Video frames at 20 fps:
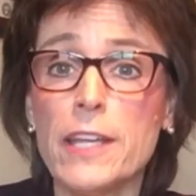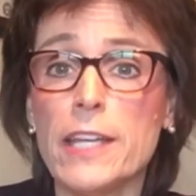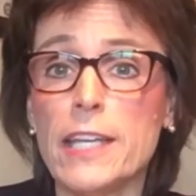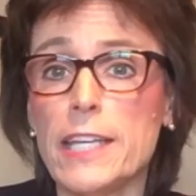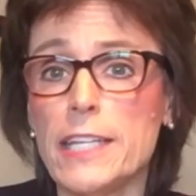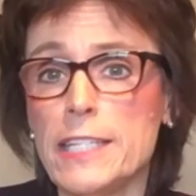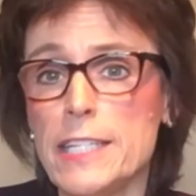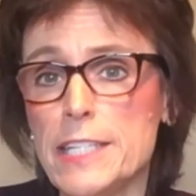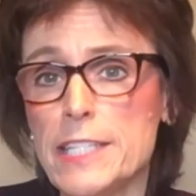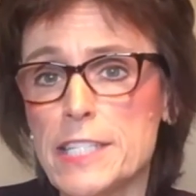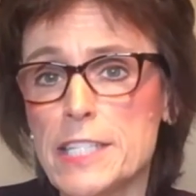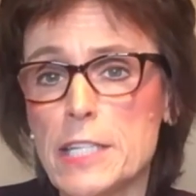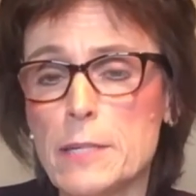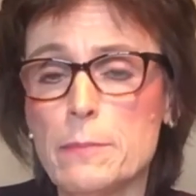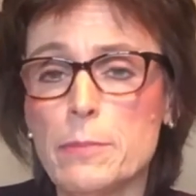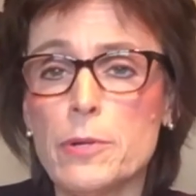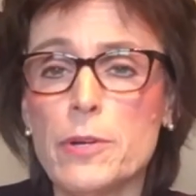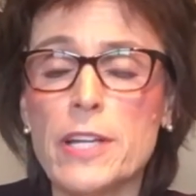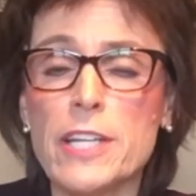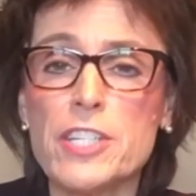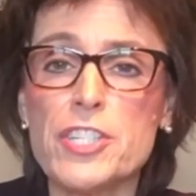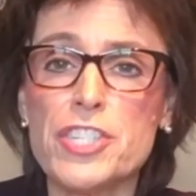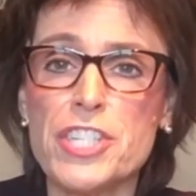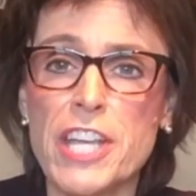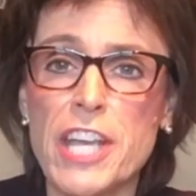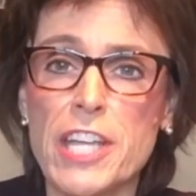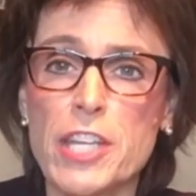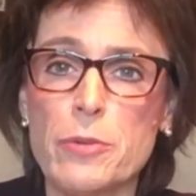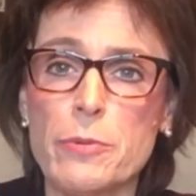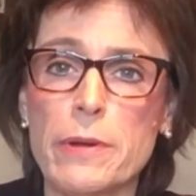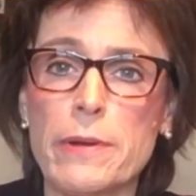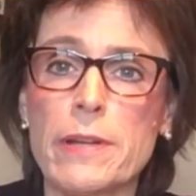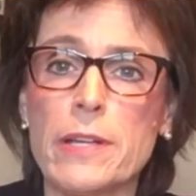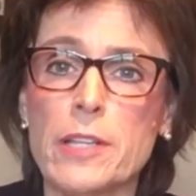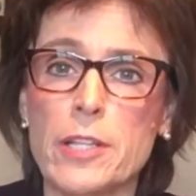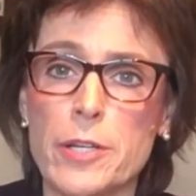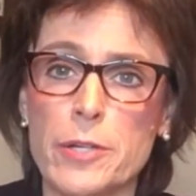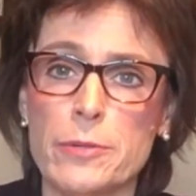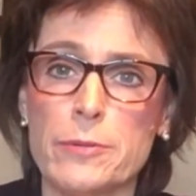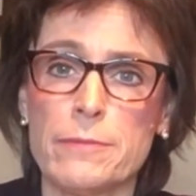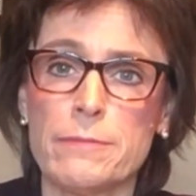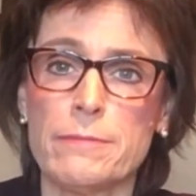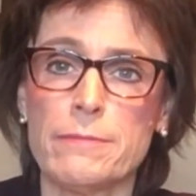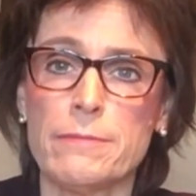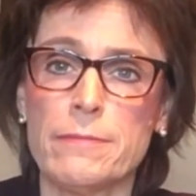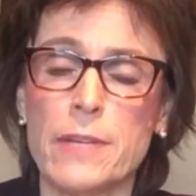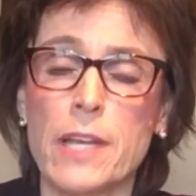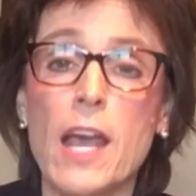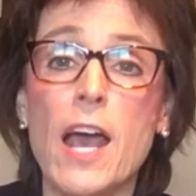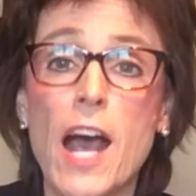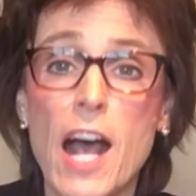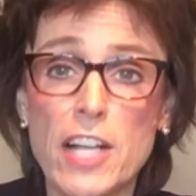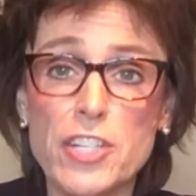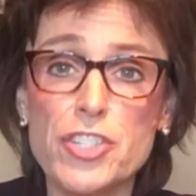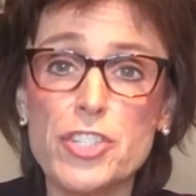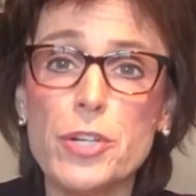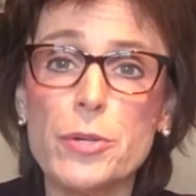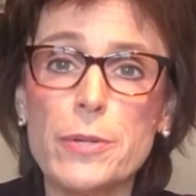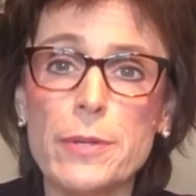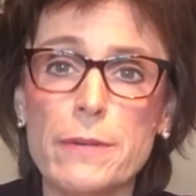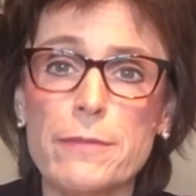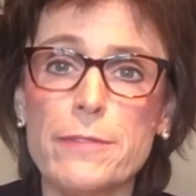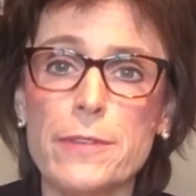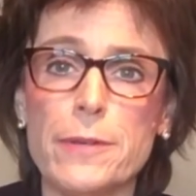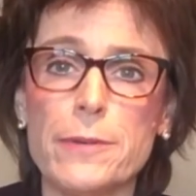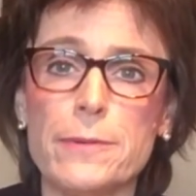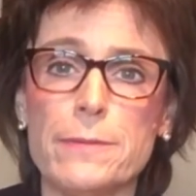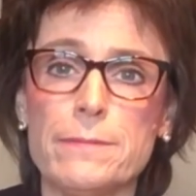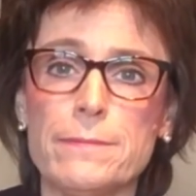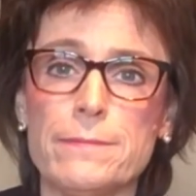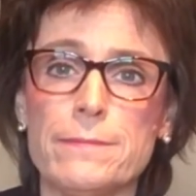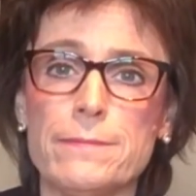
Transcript: in December and January alone. I'll show you a few.